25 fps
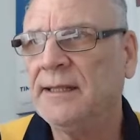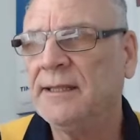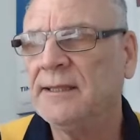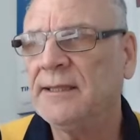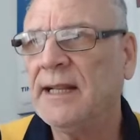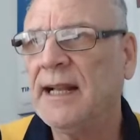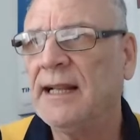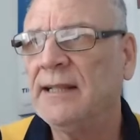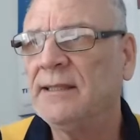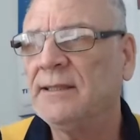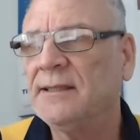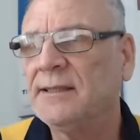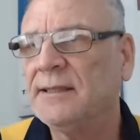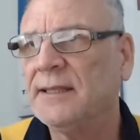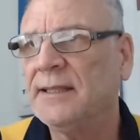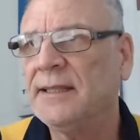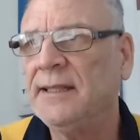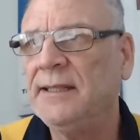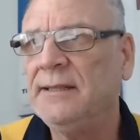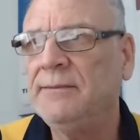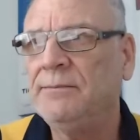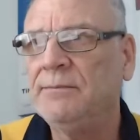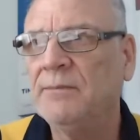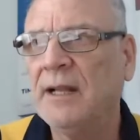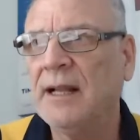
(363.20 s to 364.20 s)
is as
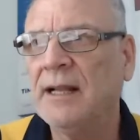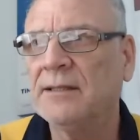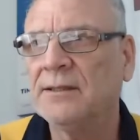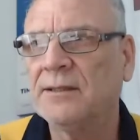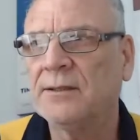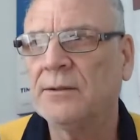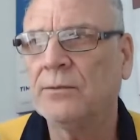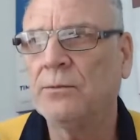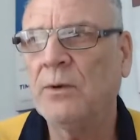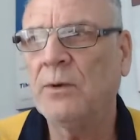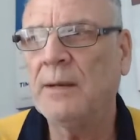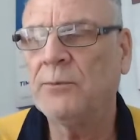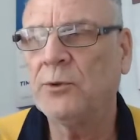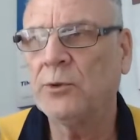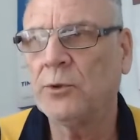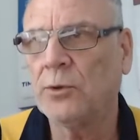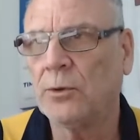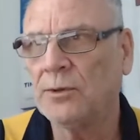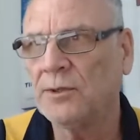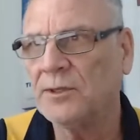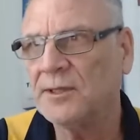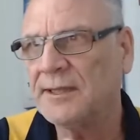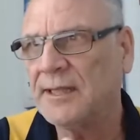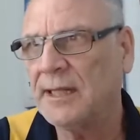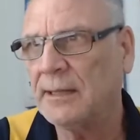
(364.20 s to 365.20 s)
the web
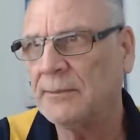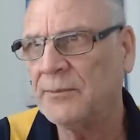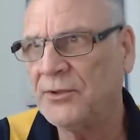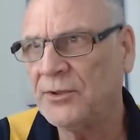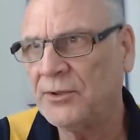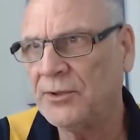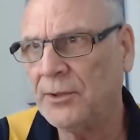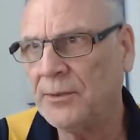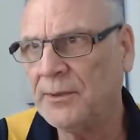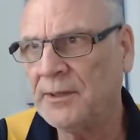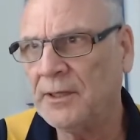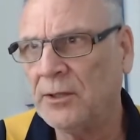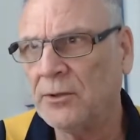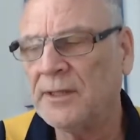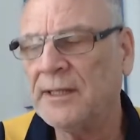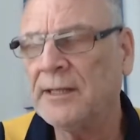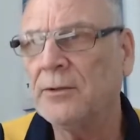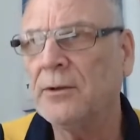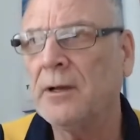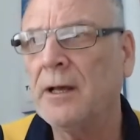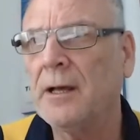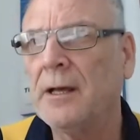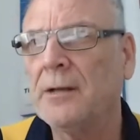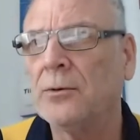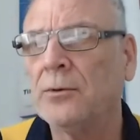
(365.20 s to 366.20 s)
crawlers come through and looking
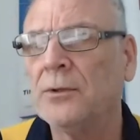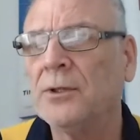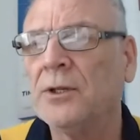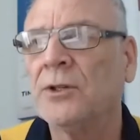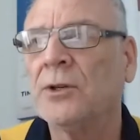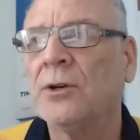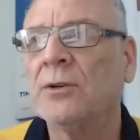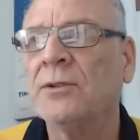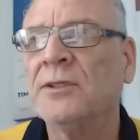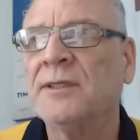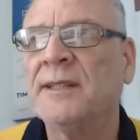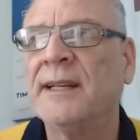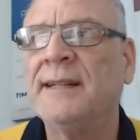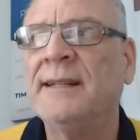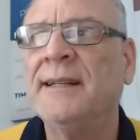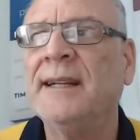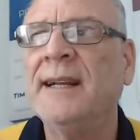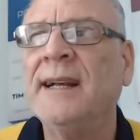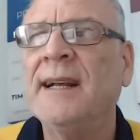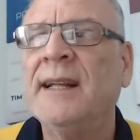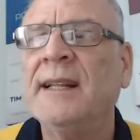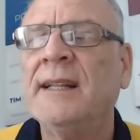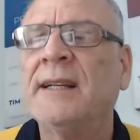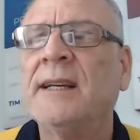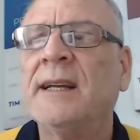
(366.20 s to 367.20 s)
at all your content,
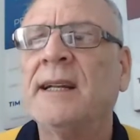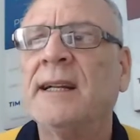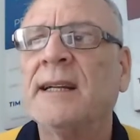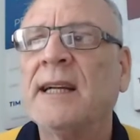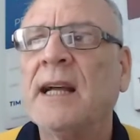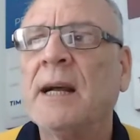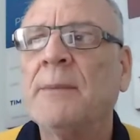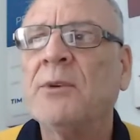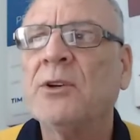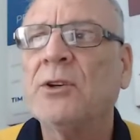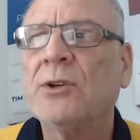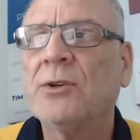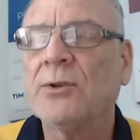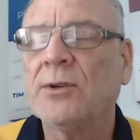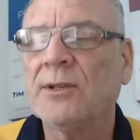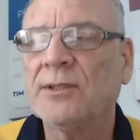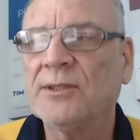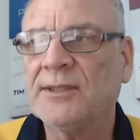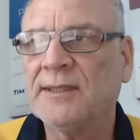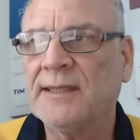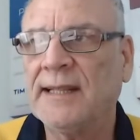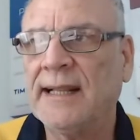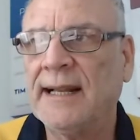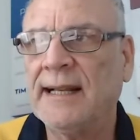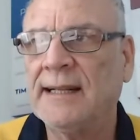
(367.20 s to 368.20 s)
they're going to come
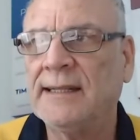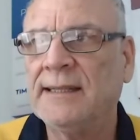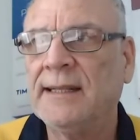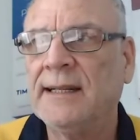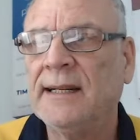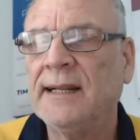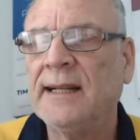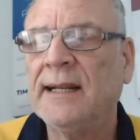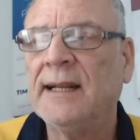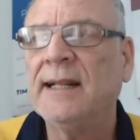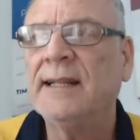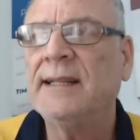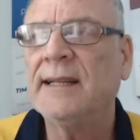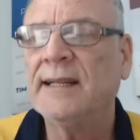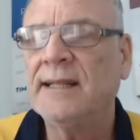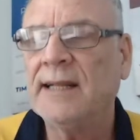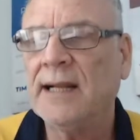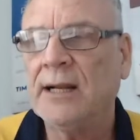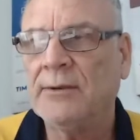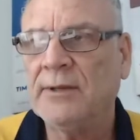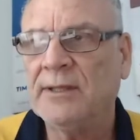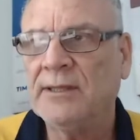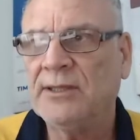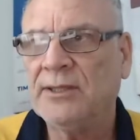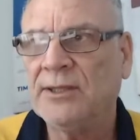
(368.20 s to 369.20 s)
across that. They're
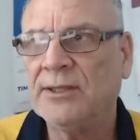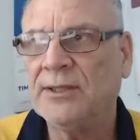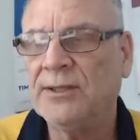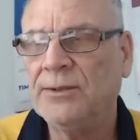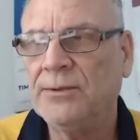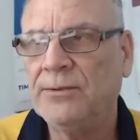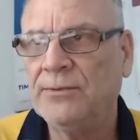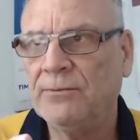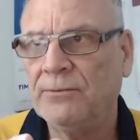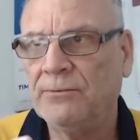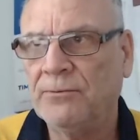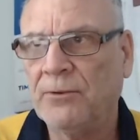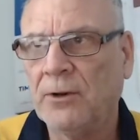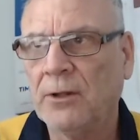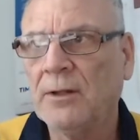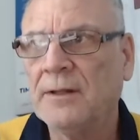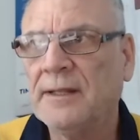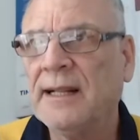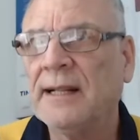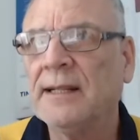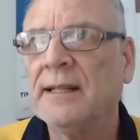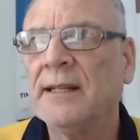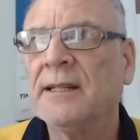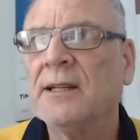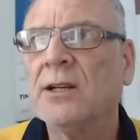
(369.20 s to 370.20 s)
going to follow
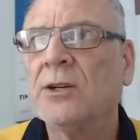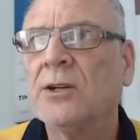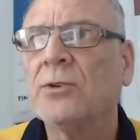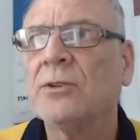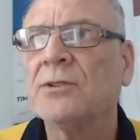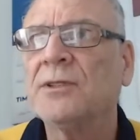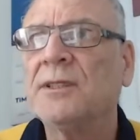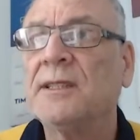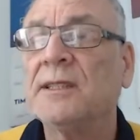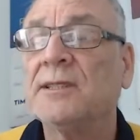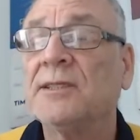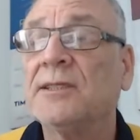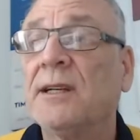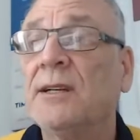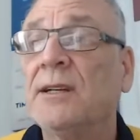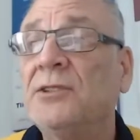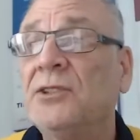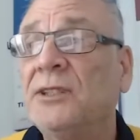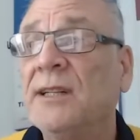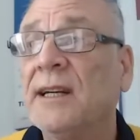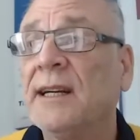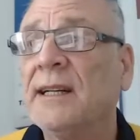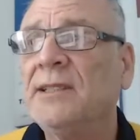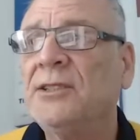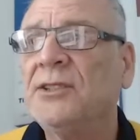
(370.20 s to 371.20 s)
that link across the
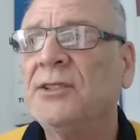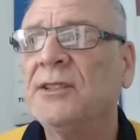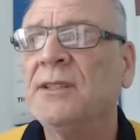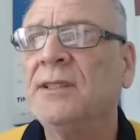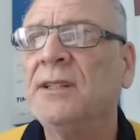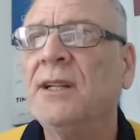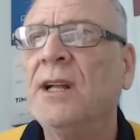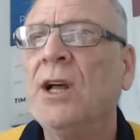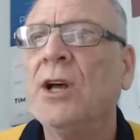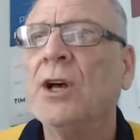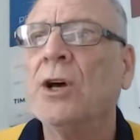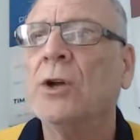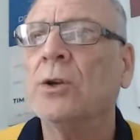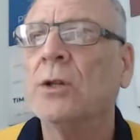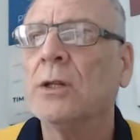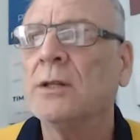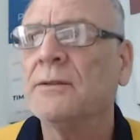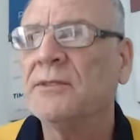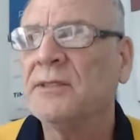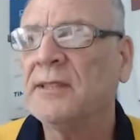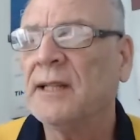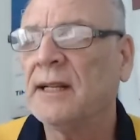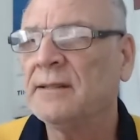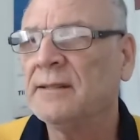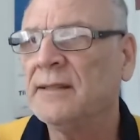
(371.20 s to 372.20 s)
association, and all of a
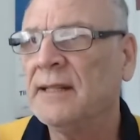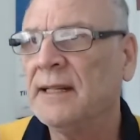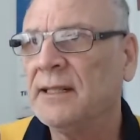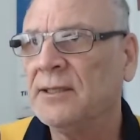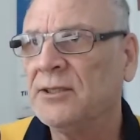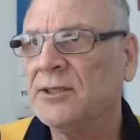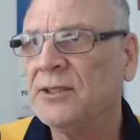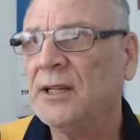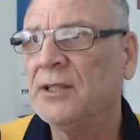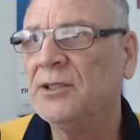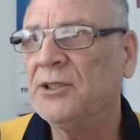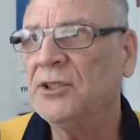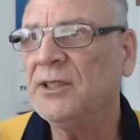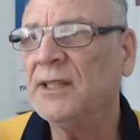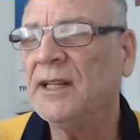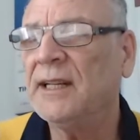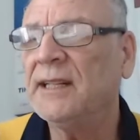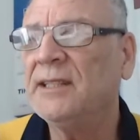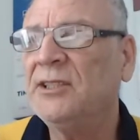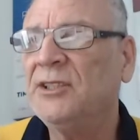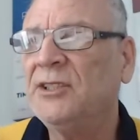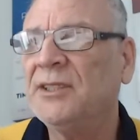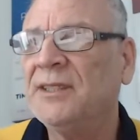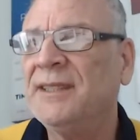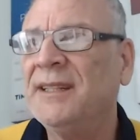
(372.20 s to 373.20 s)
sudden that
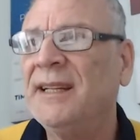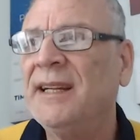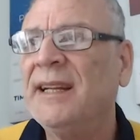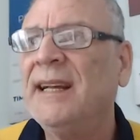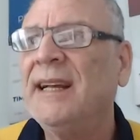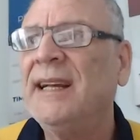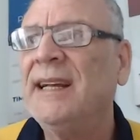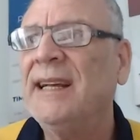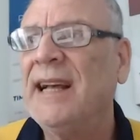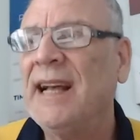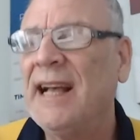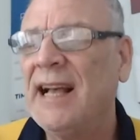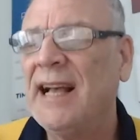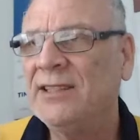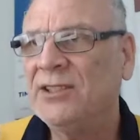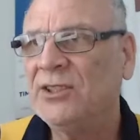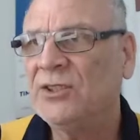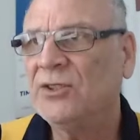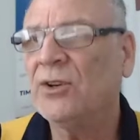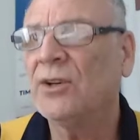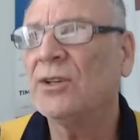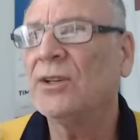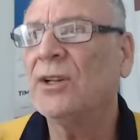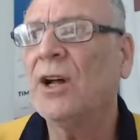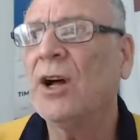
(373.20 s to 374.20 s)
association has
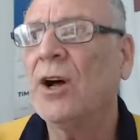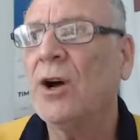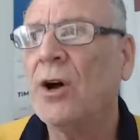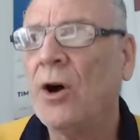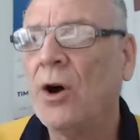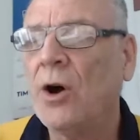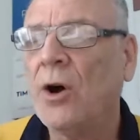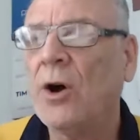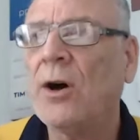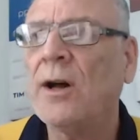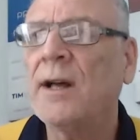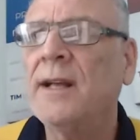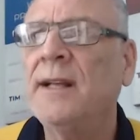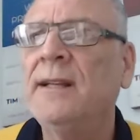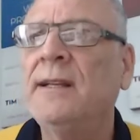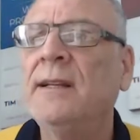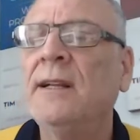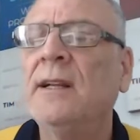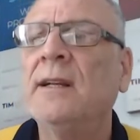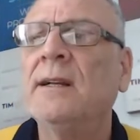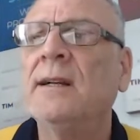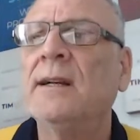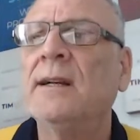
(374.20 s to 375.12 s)
got a high